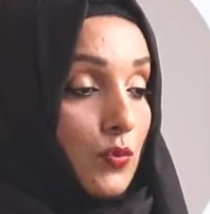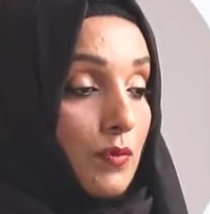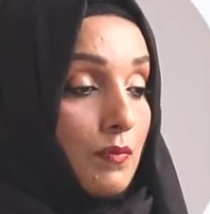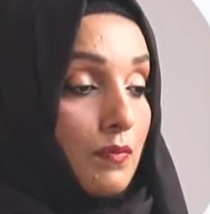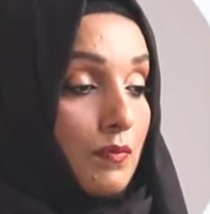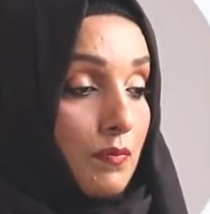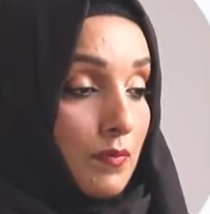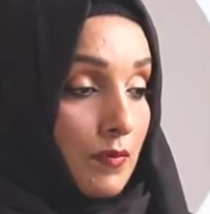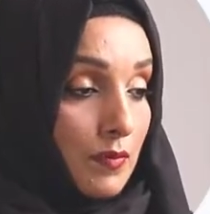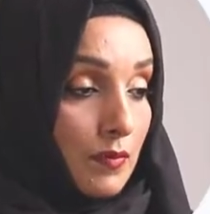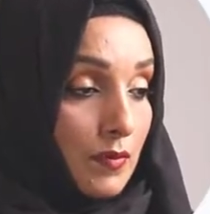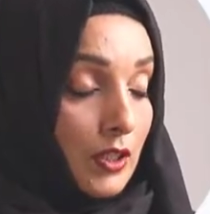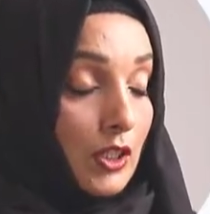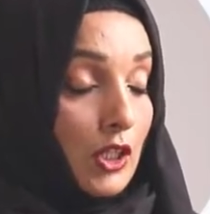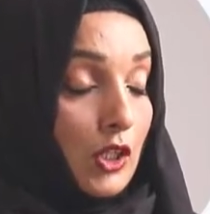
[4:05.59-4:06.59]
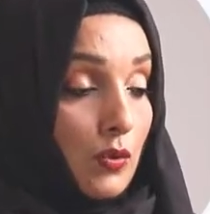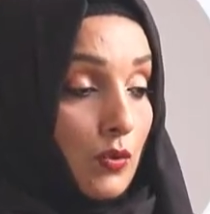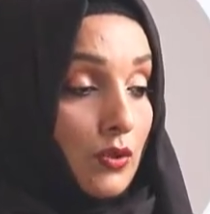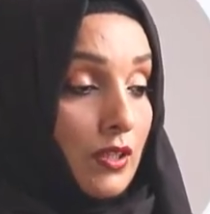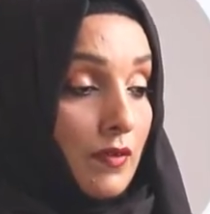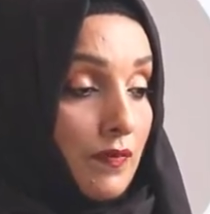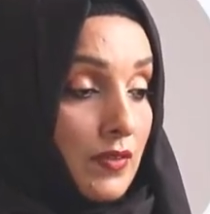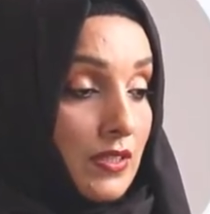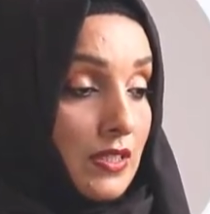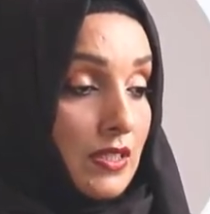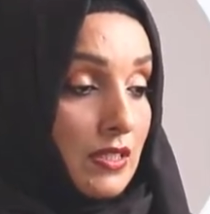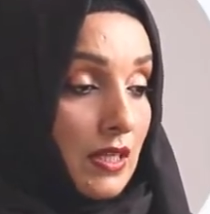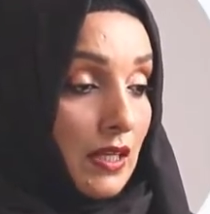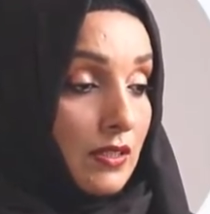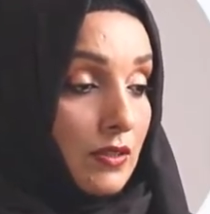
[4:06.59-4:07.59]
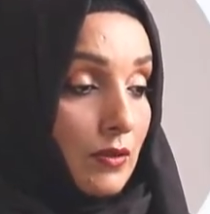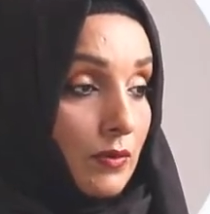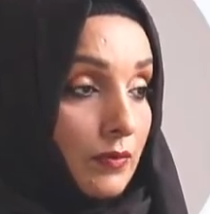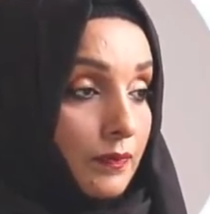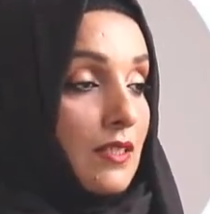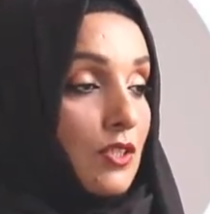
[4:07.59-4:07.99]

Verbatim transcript: mm, include the references also.